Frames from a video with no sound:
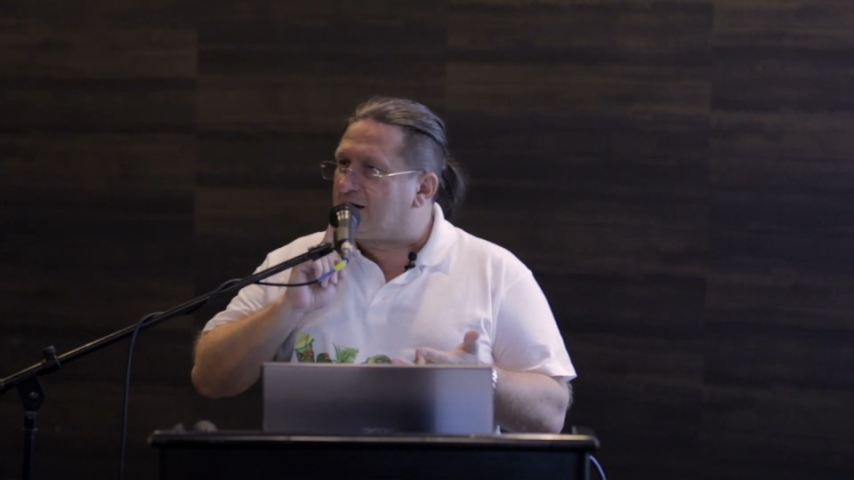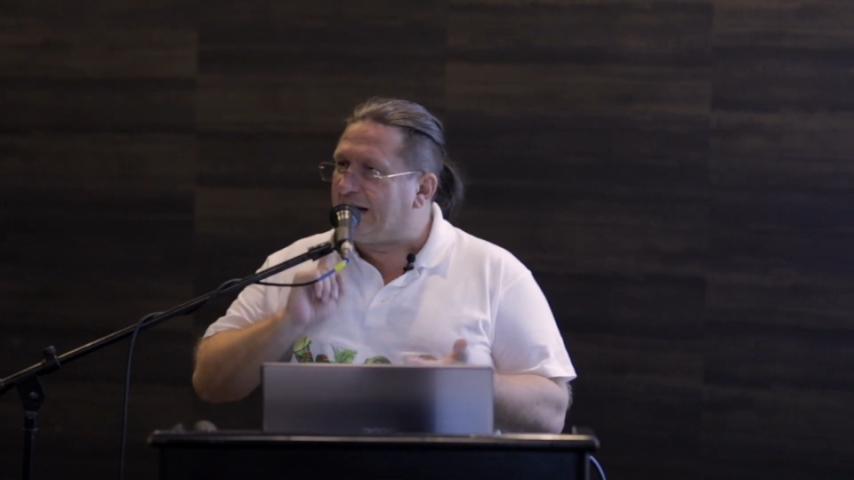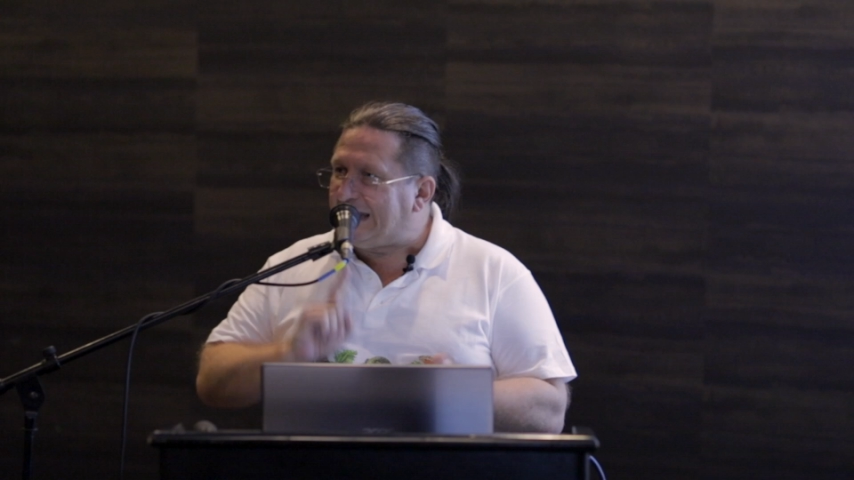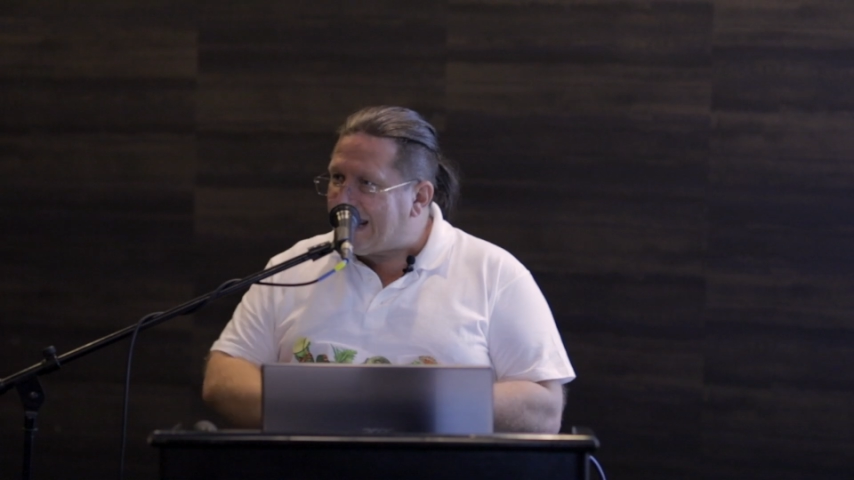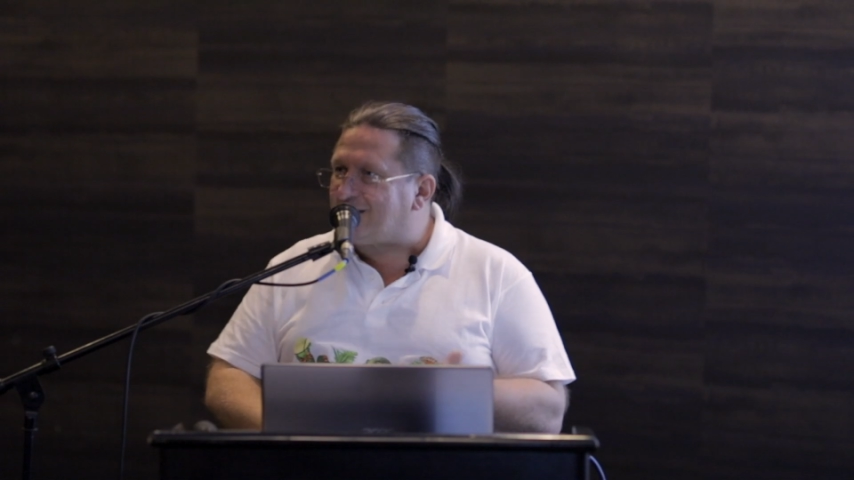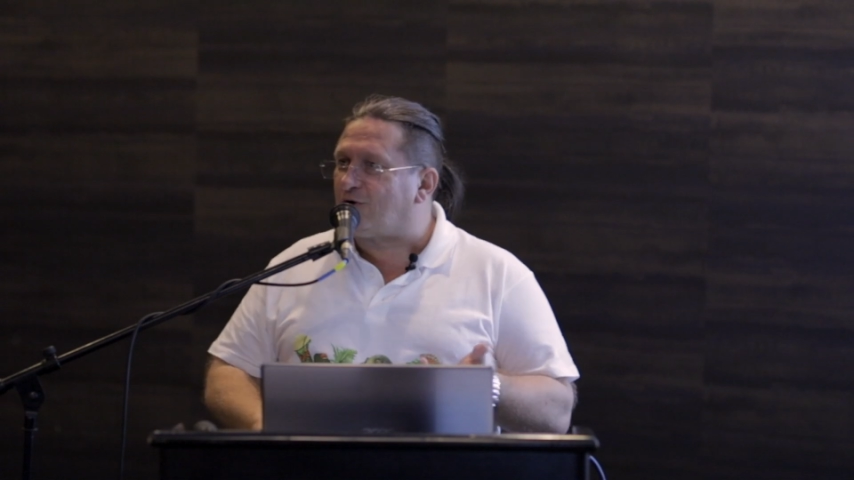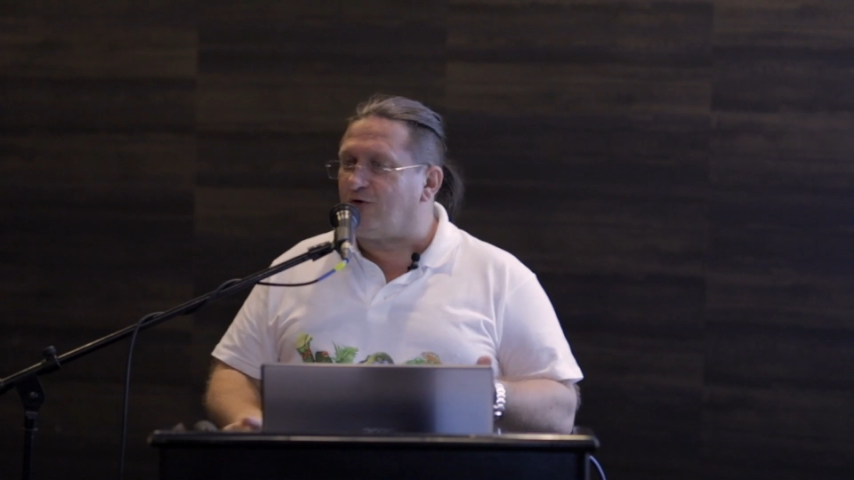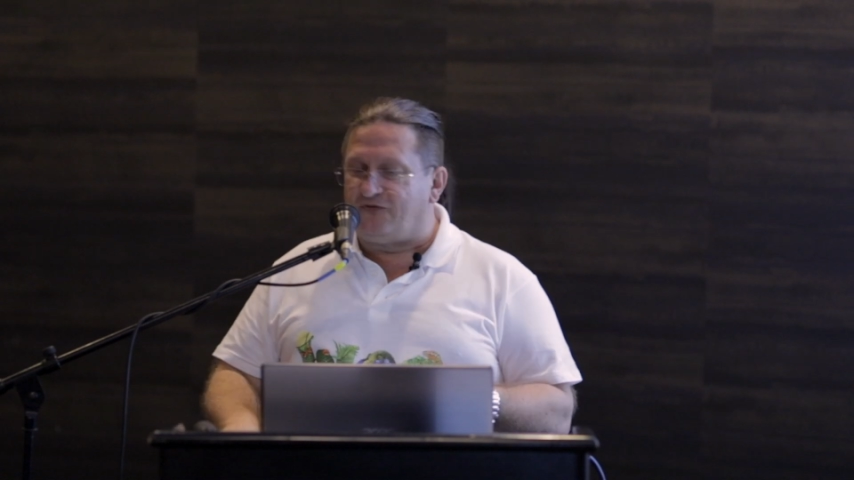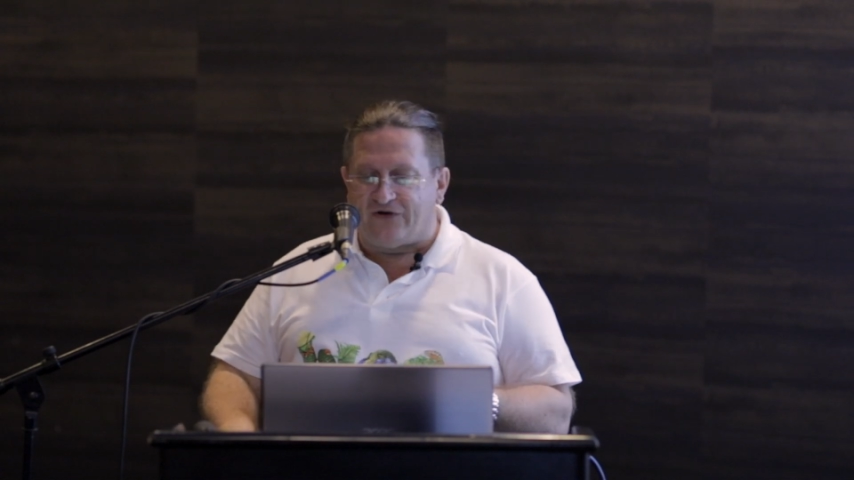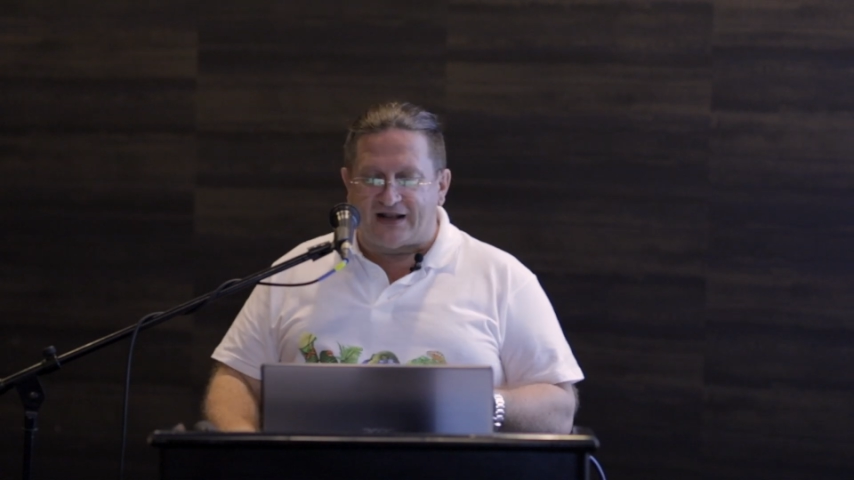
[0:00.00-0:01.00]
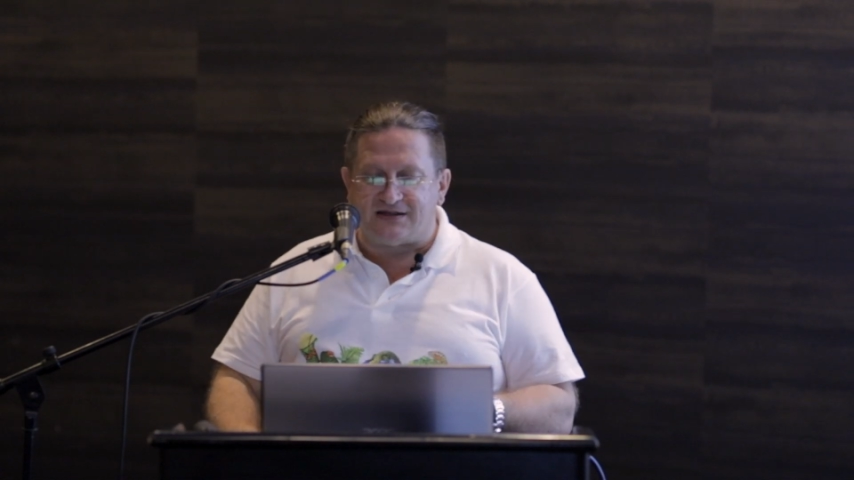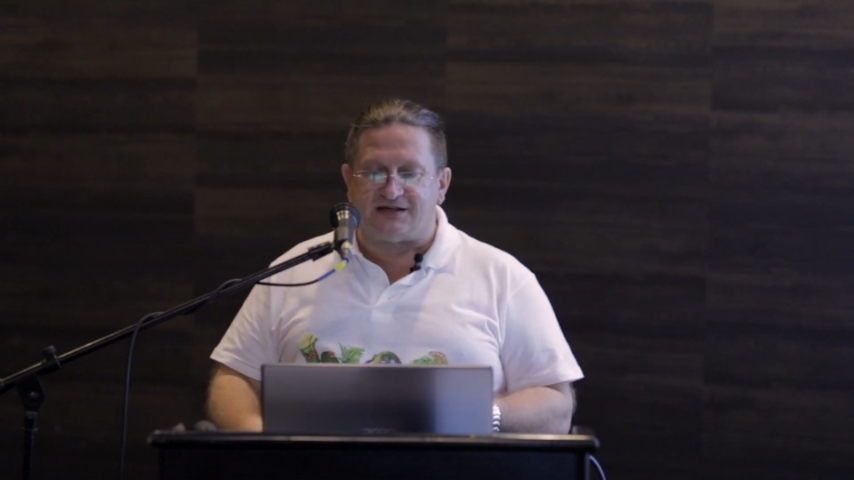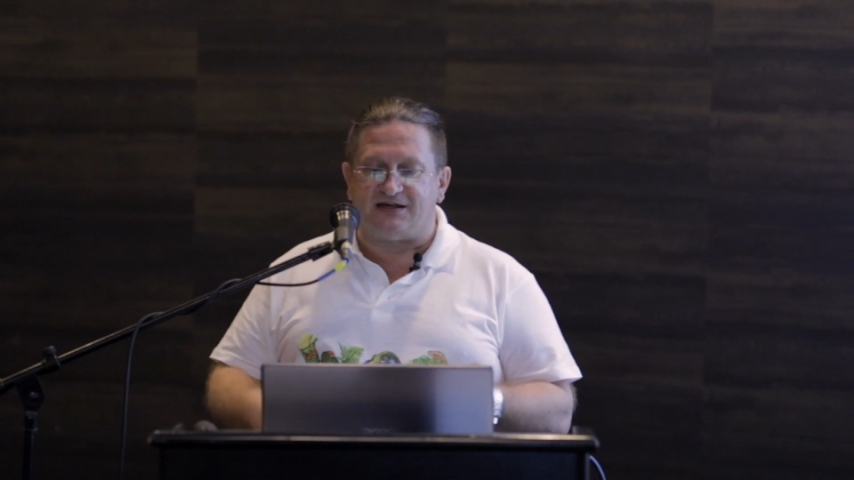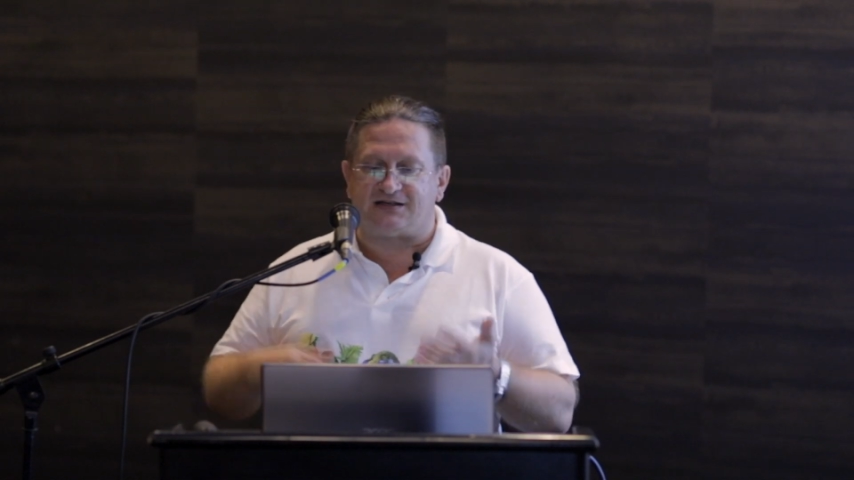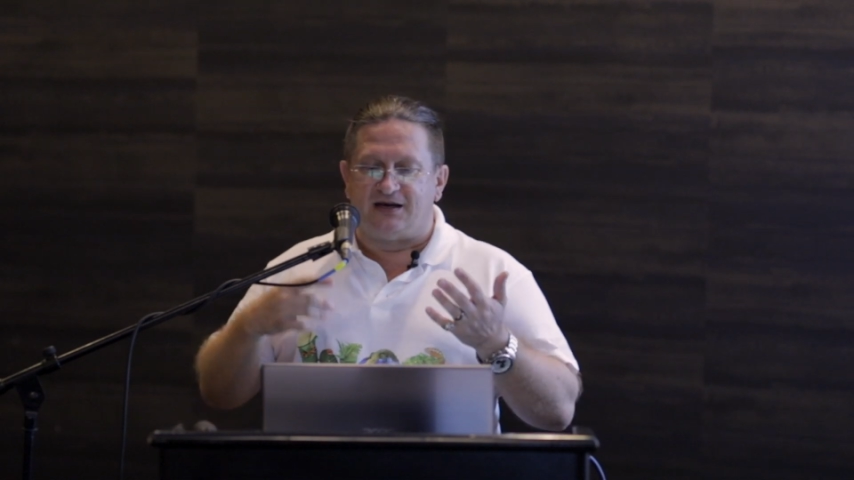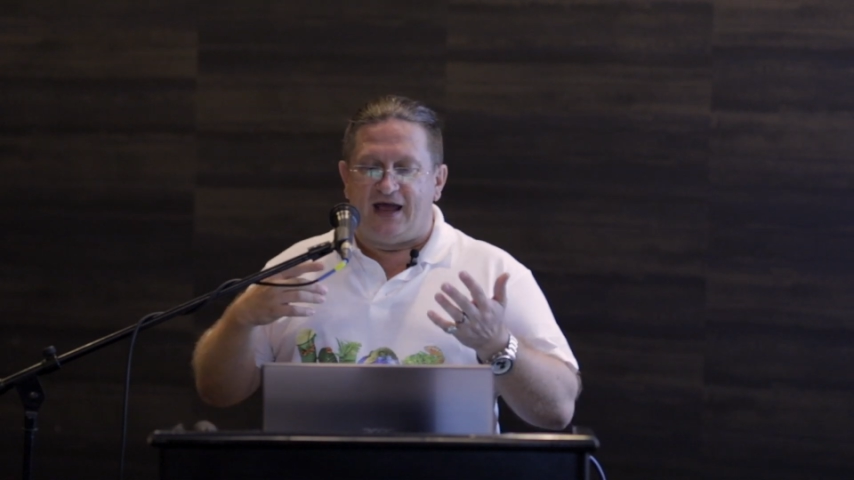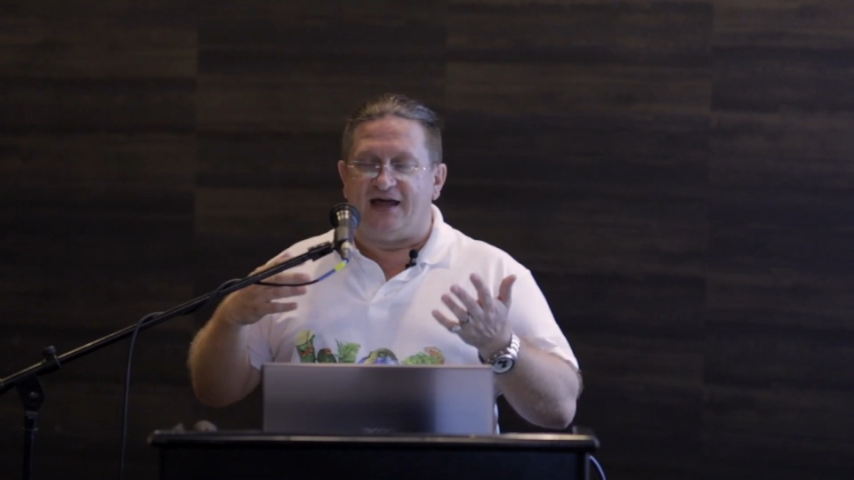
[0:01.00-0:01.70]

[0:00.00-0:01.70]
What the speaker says: create conferences,